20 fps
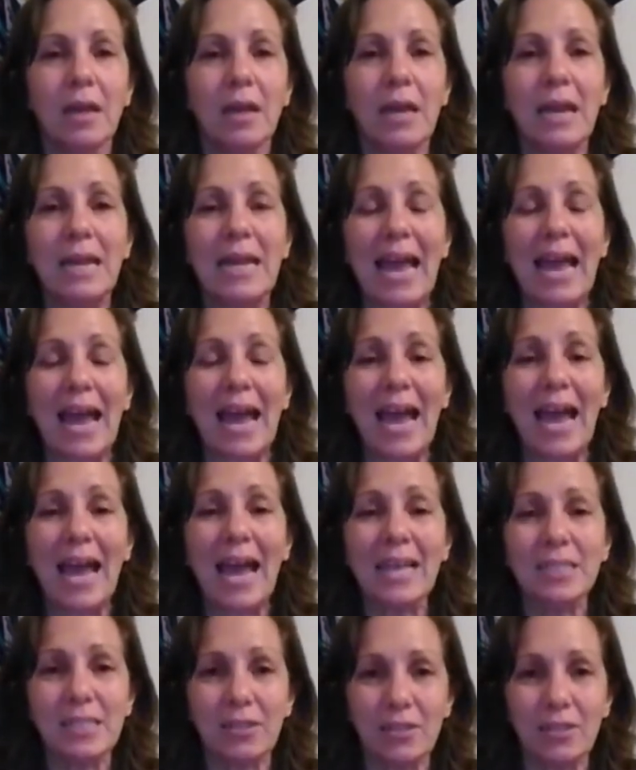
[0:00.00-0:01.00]
And
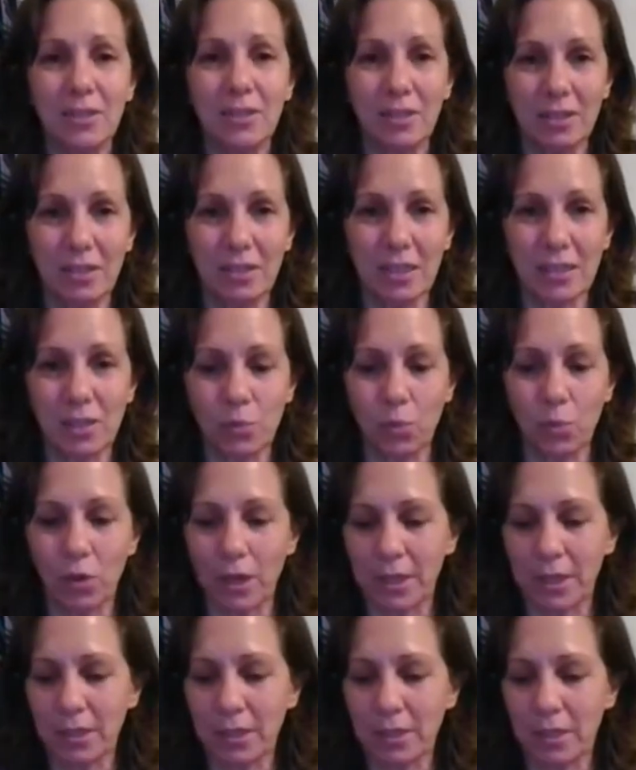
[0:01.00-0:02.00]
ask this
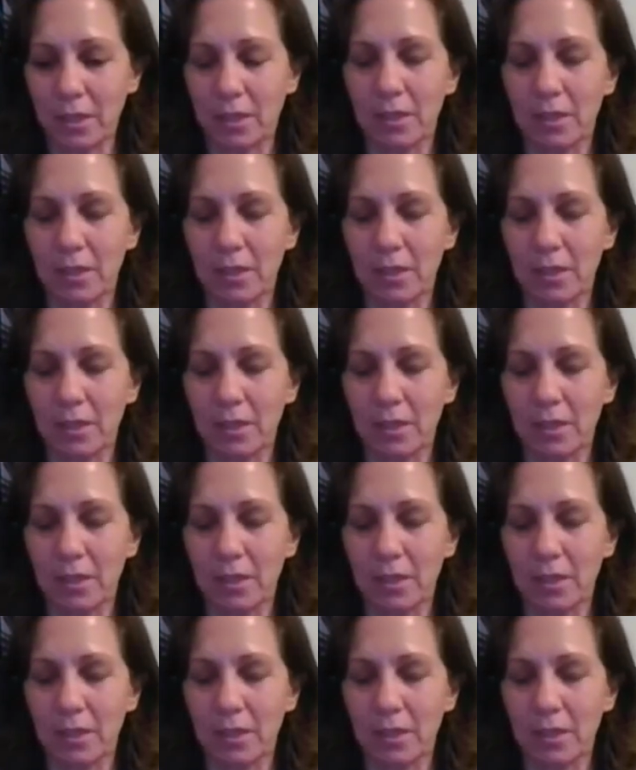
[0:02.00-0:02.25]
one